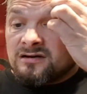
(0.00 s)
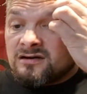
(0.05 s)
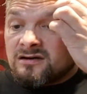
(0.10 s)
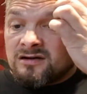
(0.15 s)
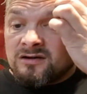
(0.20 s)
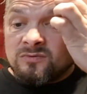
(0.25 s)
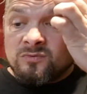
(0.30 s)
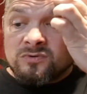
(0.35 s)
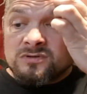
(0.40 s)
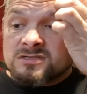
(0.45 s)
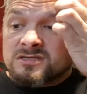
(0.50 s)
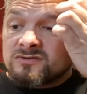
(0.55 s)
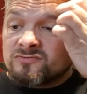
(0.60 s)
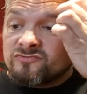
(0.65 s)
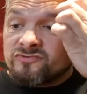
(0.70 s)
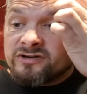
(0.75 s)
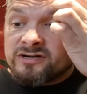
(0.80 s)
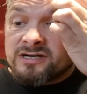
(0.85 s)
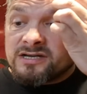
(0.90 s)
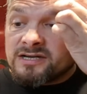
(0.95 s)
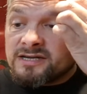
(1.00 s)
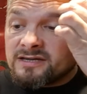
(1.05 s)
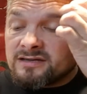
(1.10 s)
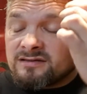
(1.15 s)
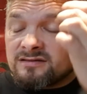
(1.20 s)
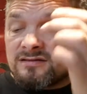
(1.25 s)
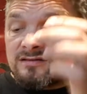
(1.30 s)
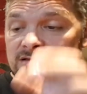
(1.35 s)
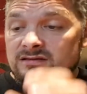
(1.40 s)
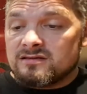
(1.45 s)
I wasn't really
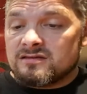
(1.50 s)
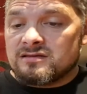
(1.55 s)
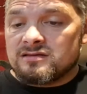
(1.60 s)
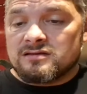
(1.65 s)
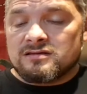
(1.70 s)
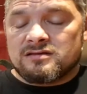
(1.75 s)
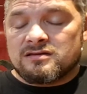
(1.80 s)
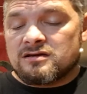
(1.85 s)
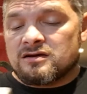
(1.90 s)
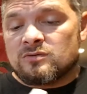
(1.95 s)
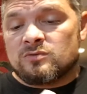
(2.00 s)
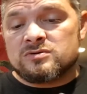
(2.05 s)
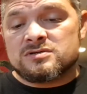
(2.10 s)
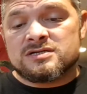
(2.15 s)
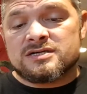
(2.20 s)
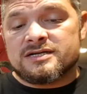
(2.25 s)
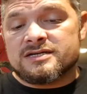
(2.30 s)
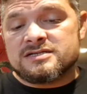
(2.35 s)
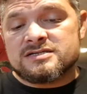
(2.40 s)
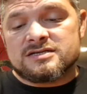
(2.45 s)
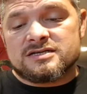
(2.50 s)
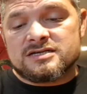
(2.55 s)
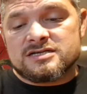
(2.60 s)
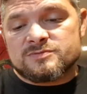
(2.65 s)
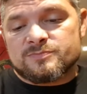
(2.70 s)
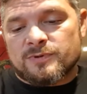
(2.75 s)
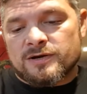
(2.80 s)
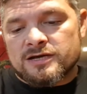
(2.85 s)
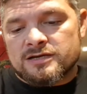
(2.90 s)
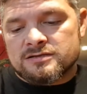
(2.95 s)
I wasn't into this
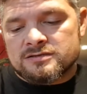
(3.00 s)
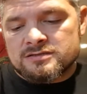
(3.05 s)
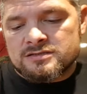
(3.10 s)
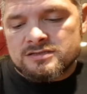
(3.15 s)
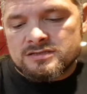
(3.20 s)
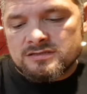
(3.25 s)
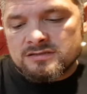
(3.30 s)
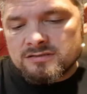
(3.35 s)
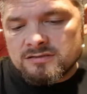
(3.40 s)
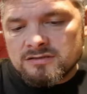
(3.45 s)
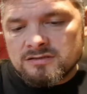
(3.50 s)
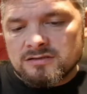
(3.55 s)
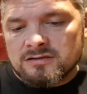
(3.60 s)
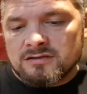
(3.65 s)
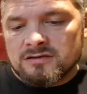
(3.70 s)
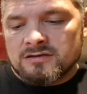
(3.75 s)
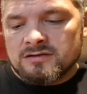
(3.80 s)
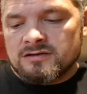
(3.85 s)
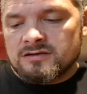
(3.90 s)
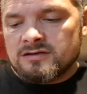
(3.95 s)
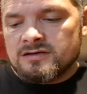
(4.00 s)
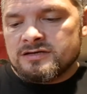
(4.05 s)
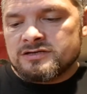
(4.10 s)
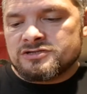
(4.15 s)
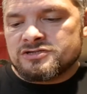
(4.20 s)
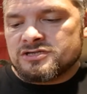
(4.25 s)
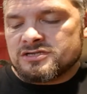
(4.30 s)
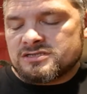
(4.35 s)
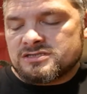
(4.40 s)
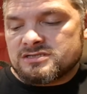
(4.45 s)
band. It's
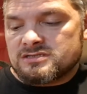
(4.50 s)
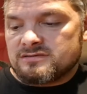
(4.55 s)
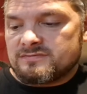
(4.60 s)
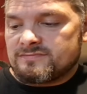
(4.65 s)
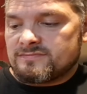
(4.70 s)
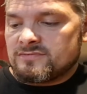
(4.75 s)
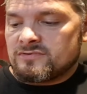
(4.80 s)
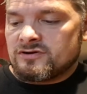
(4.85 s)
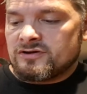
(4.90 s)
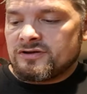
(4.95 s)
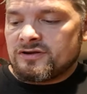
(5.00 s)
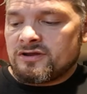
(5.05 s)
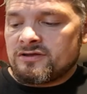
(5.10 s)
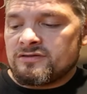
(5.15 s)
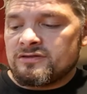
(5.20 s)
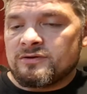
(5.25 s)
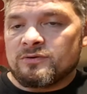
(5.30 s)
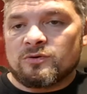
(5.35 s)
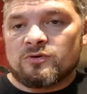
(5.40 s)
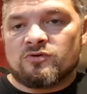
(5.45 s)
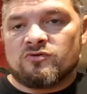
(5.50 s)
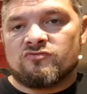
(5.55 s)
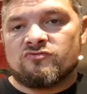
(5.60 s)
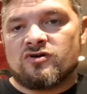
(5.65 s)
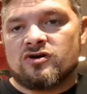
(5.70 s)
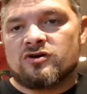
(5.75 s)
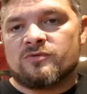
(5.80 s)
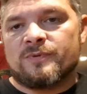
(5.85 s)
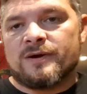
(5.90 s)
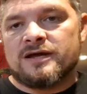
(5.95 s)
just I knew they were a
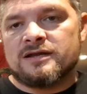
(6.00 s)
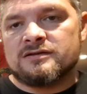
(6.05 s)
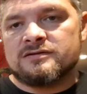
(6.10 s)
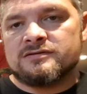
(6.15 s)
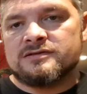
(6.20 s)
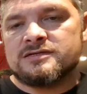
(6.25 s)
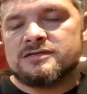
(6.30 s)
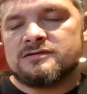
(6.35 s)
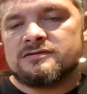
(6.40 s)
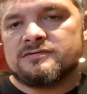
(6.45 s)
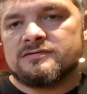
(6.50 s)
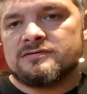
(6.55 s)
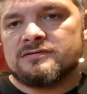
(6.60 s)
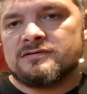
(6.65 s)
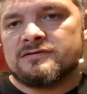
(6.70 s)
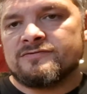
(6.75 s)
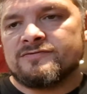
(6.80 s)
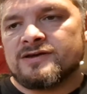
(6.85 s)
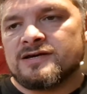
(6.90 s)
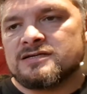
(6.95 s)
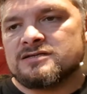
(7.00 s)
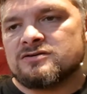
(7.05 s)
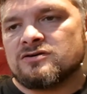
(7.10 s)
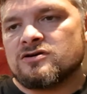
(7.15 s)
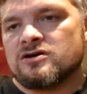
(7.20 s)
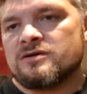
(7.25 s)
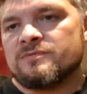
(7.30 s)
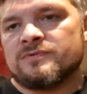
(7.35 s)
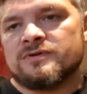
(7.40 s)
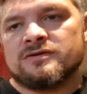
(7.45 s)
rock band of that
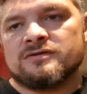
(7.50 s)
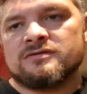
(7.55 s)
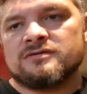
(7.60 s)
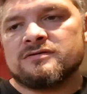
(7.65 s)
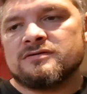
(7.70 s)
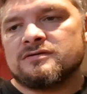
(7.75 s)
time, and